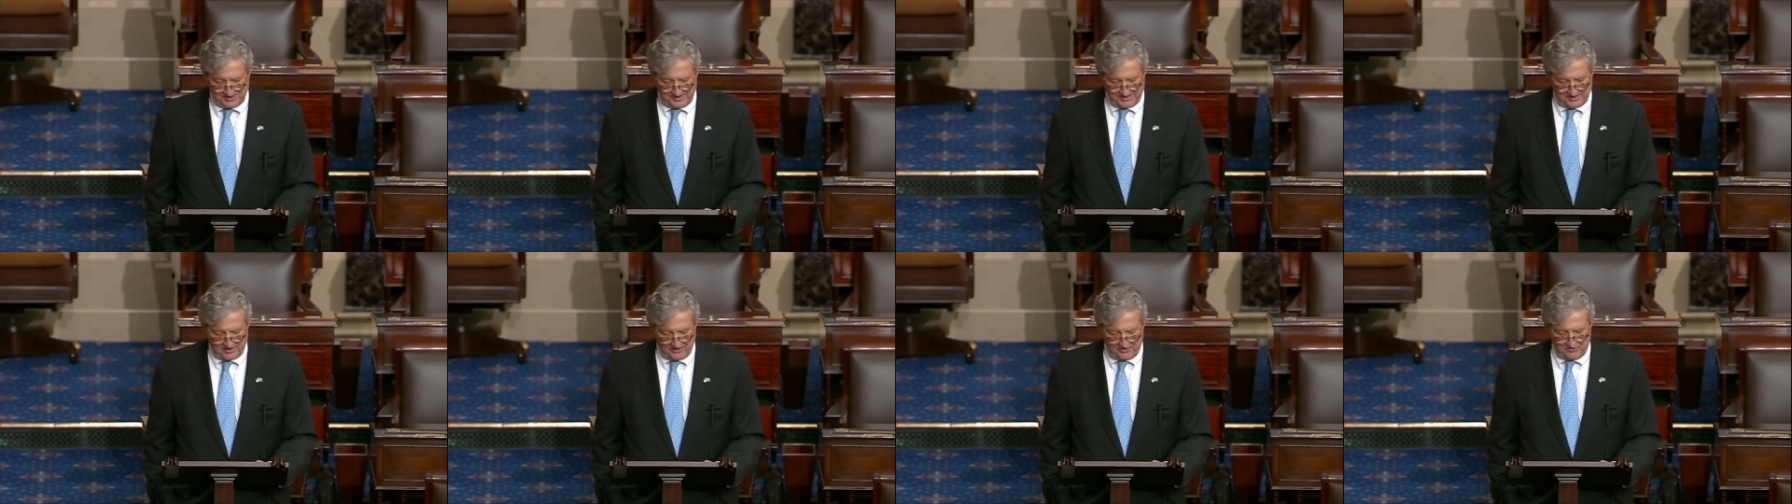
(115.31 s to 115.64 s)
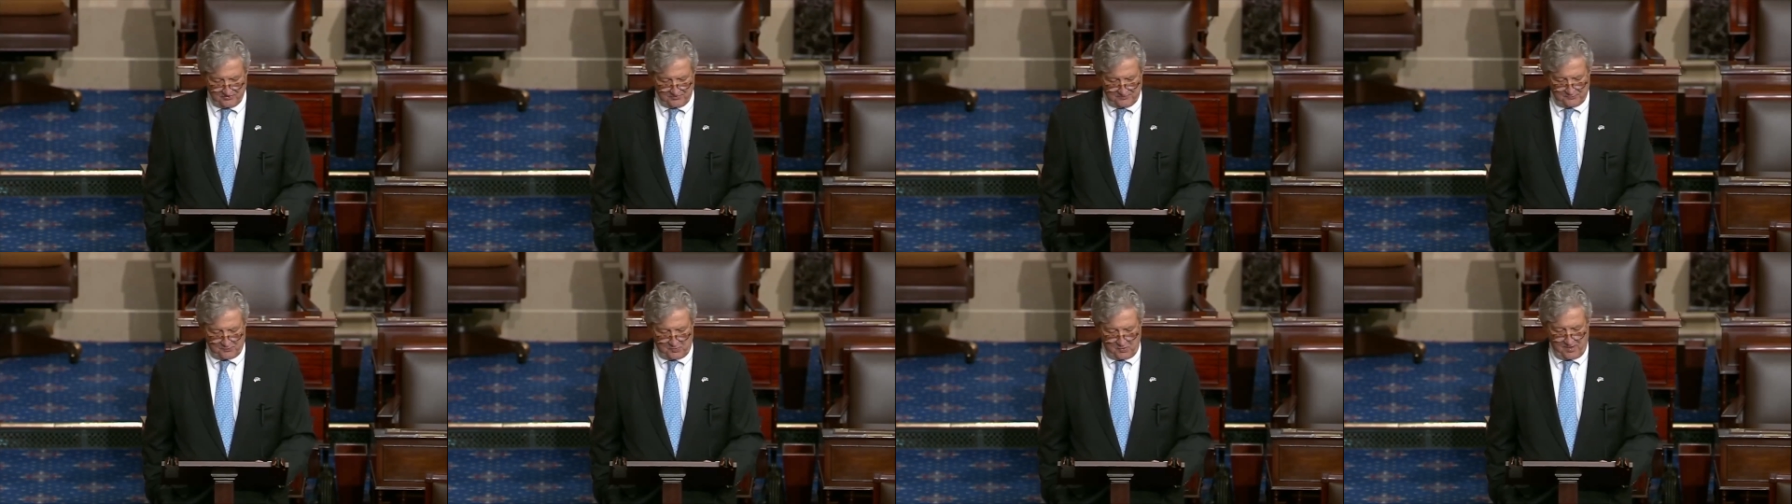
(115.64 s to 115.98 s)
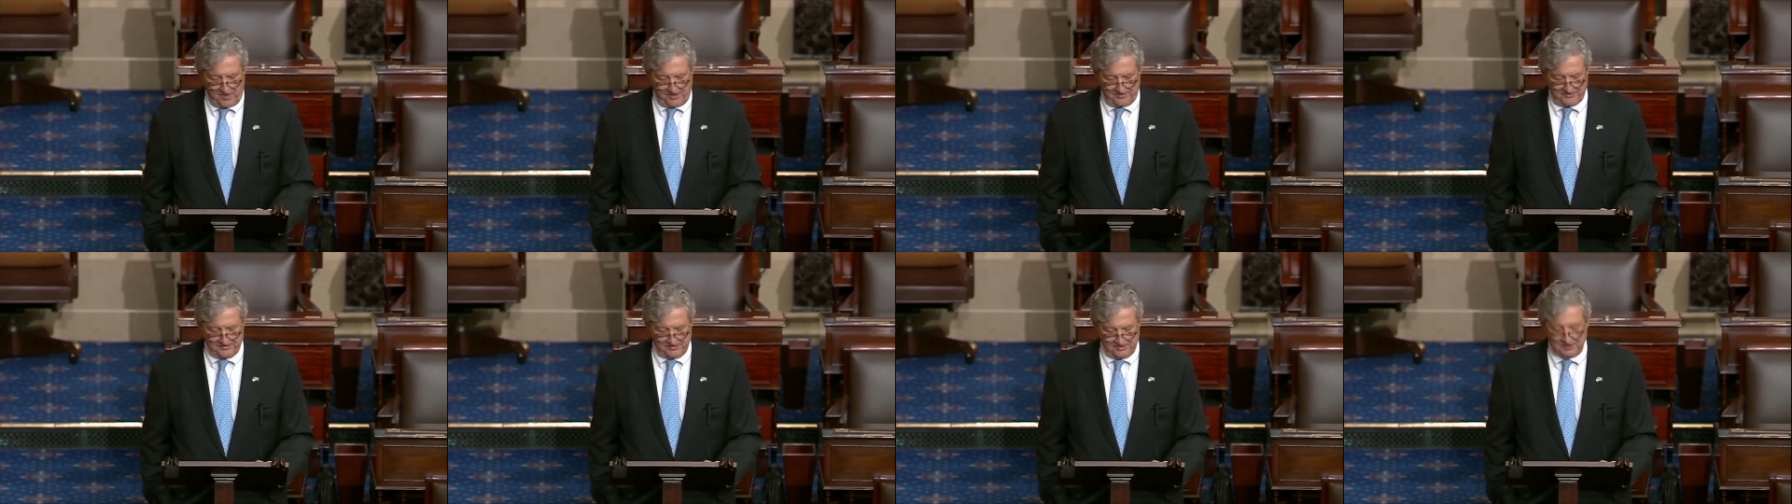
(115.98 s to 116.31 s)
and other
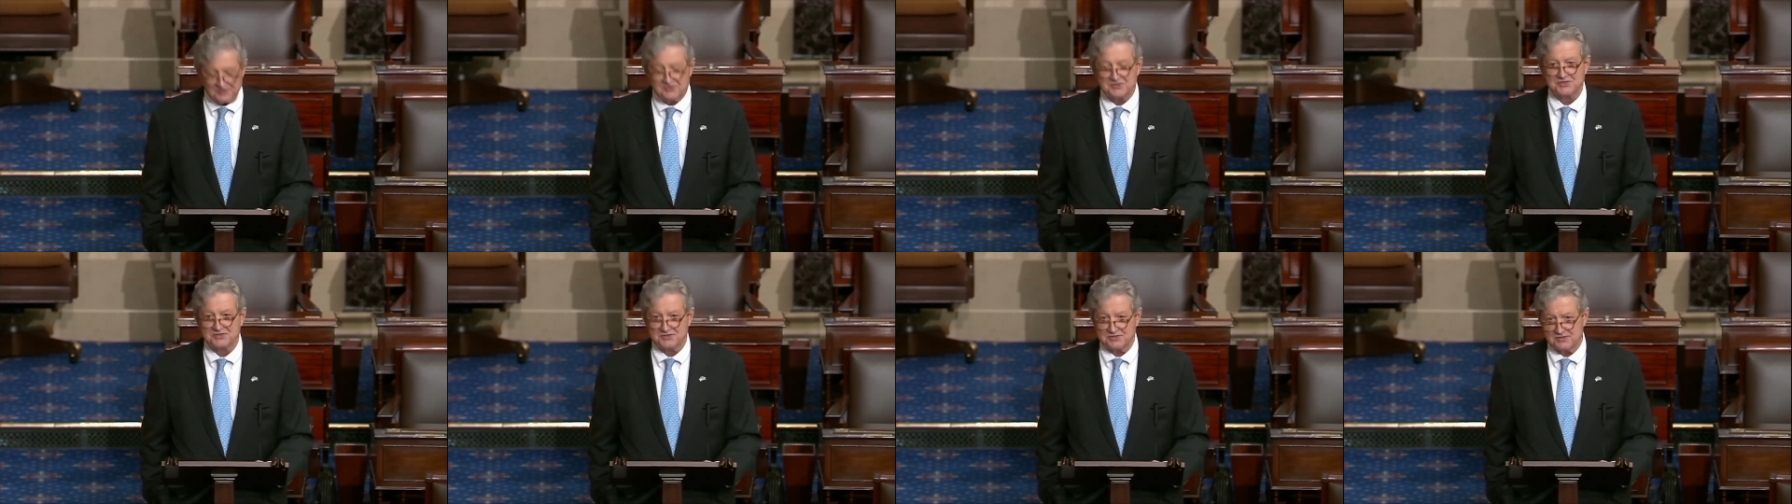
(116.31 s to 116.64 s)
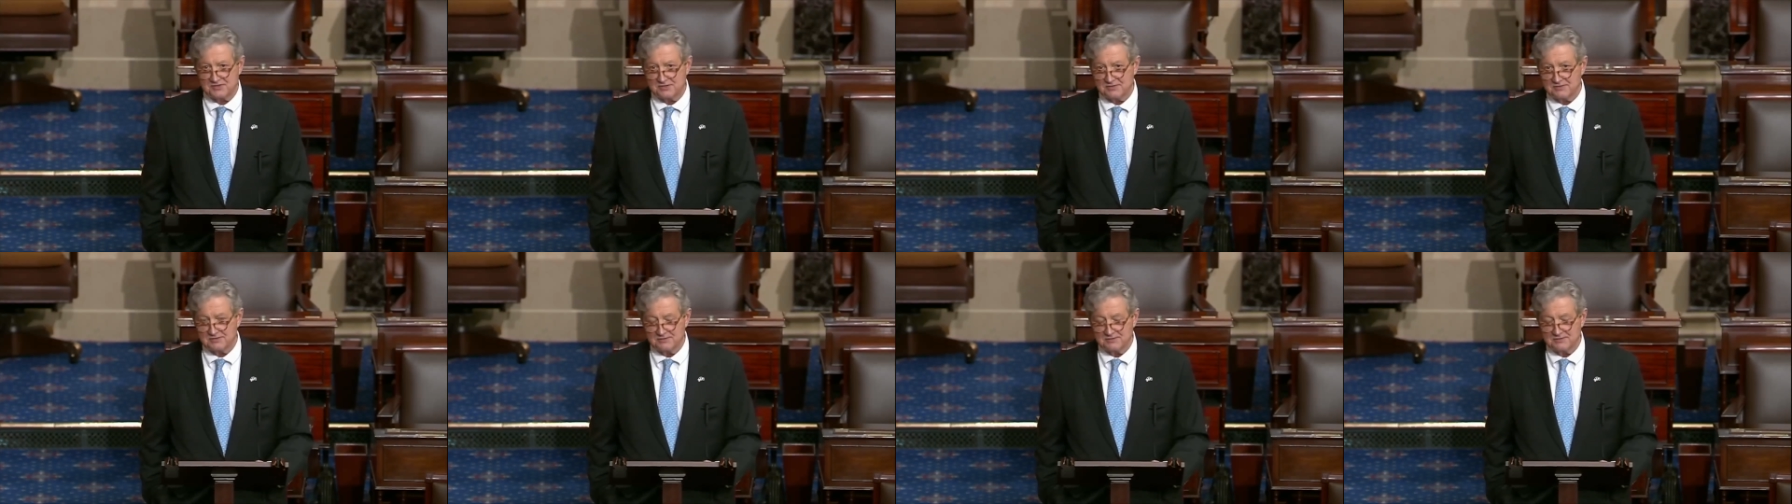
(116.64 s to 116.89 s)
products,